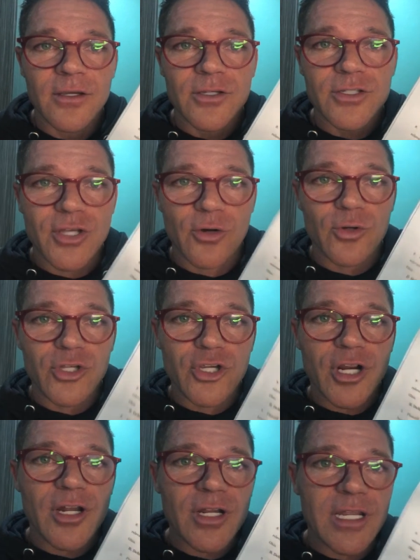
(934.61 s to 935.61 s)
So you're
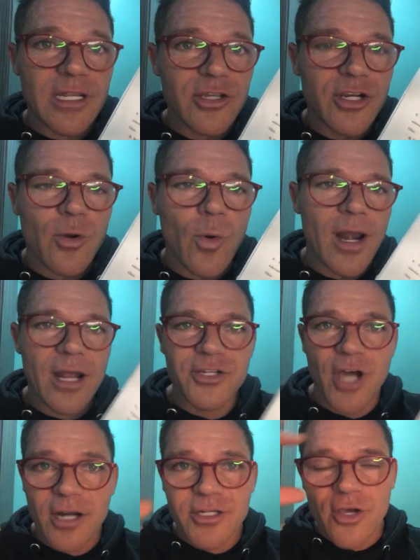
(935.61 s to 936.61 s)
gonna want to
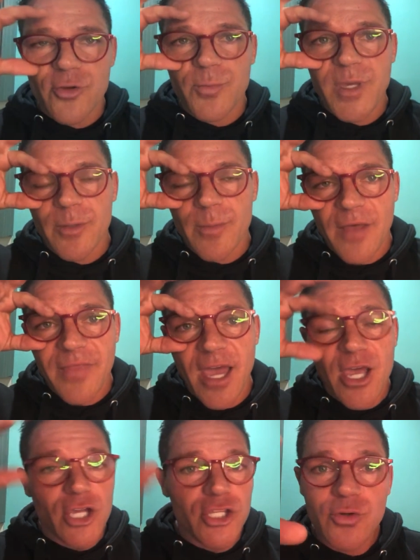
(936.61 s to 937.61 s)
talk to other people about
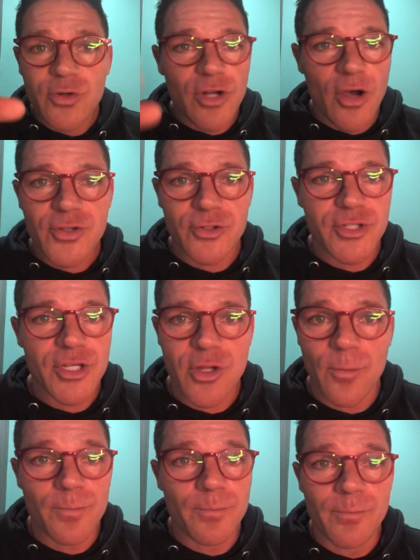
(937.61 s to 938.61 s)
that. You can also just go,